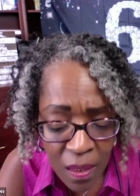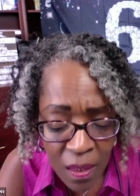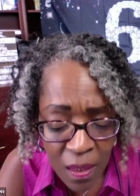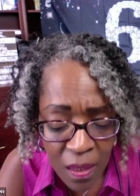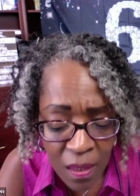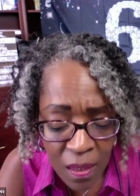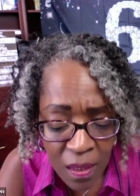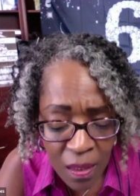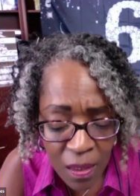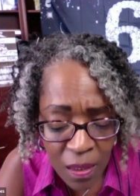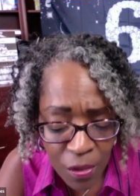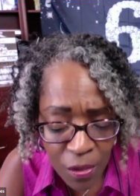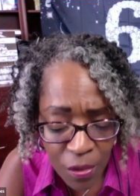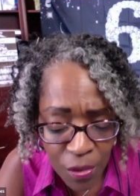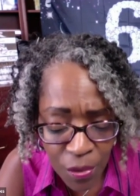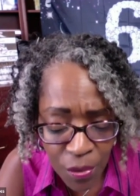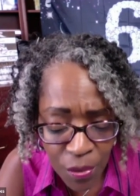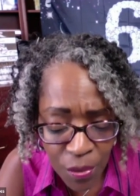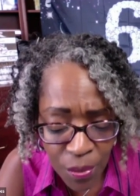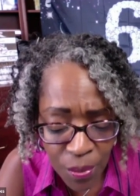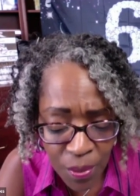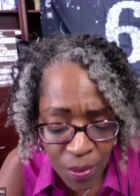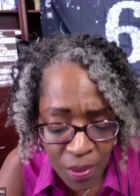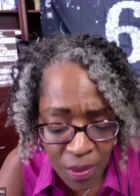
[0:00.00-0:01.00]
that
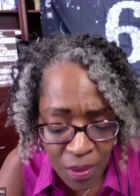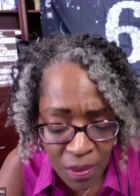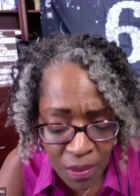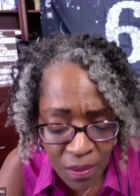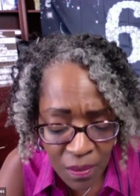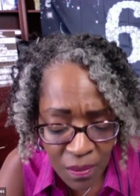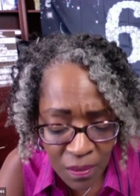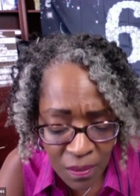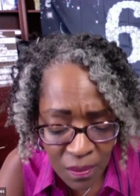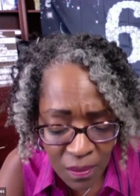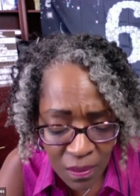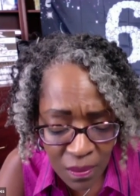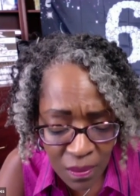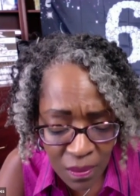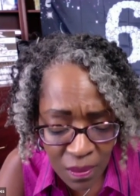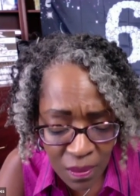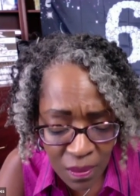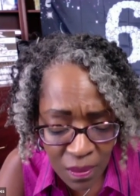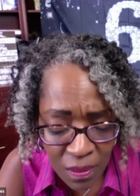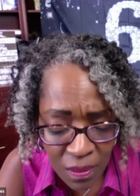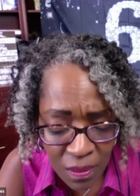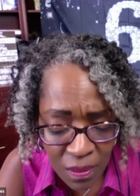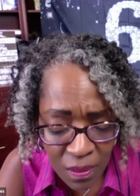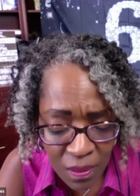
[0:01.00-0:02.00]
you will
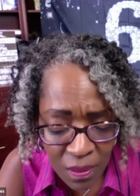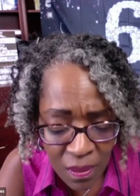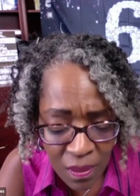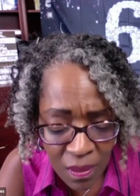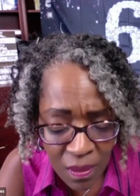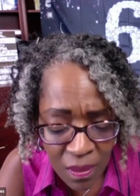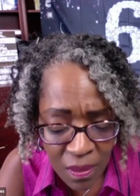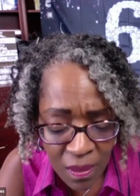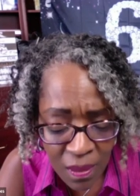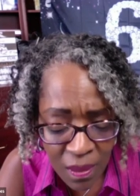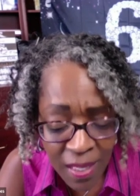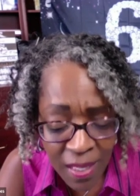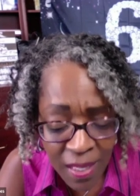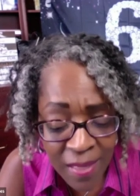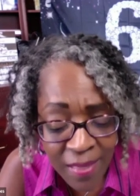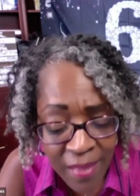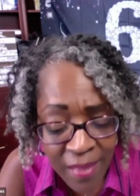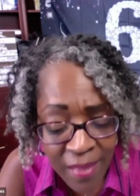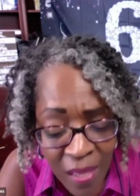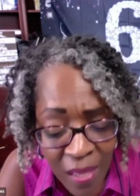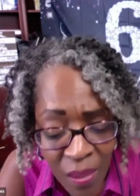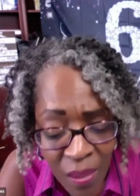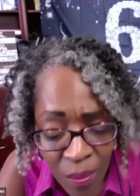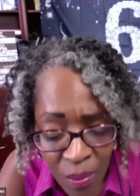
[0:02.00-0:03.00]
and
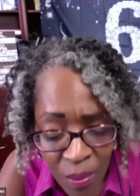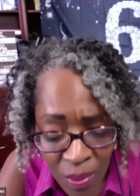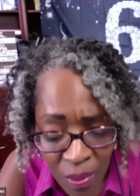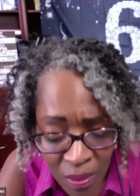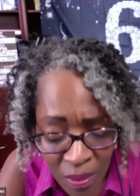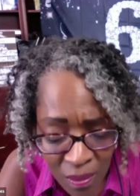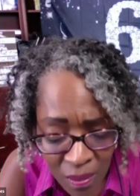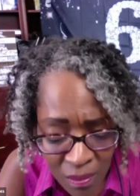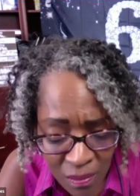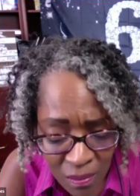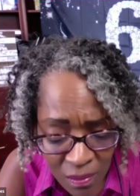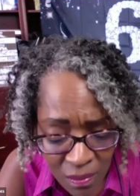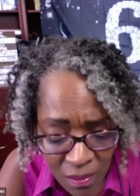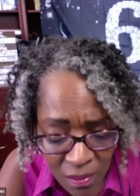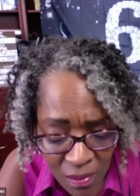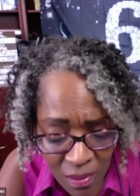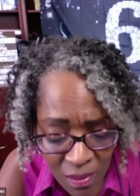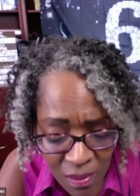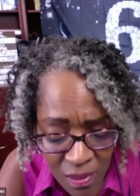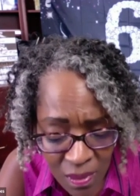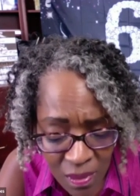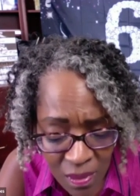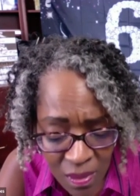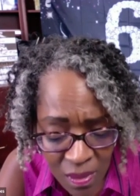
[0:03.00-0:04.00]
they will
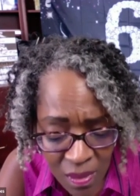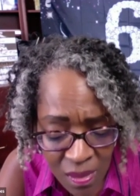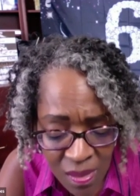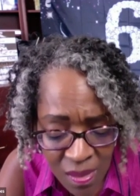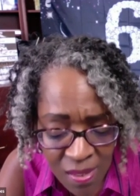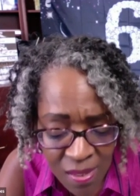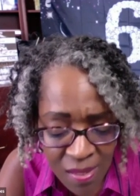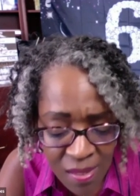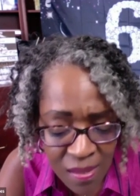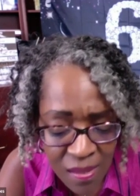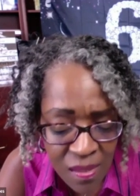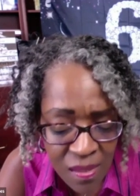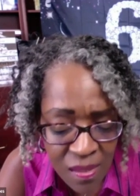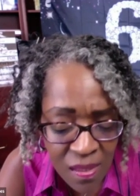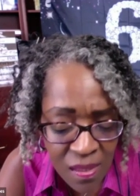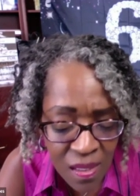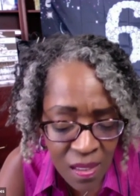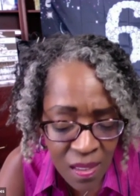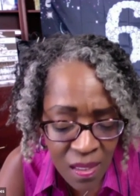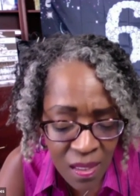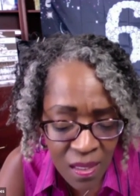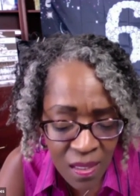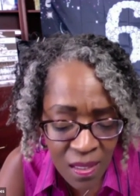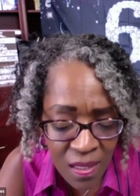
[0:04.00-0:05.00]
sense
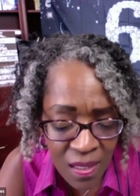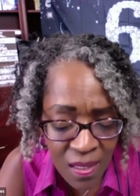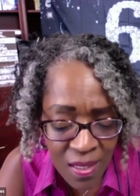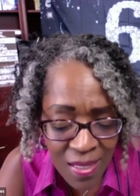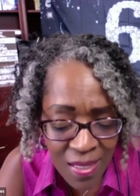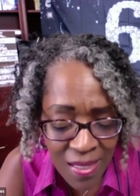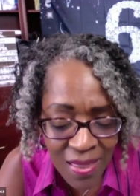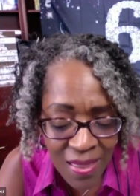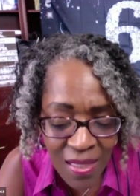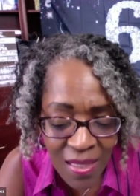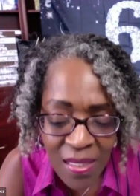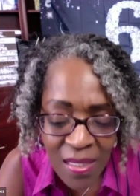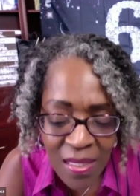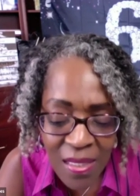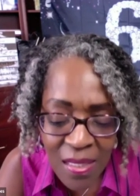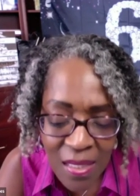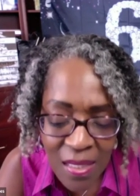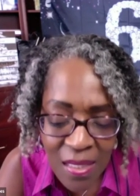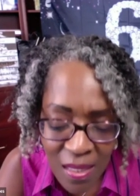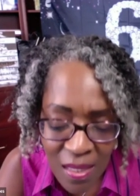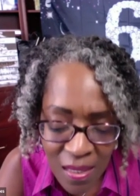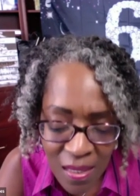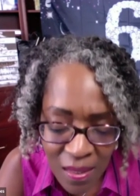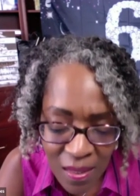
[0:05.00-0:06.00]
the, the
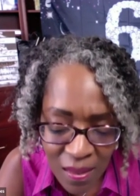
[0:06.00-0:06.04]
need,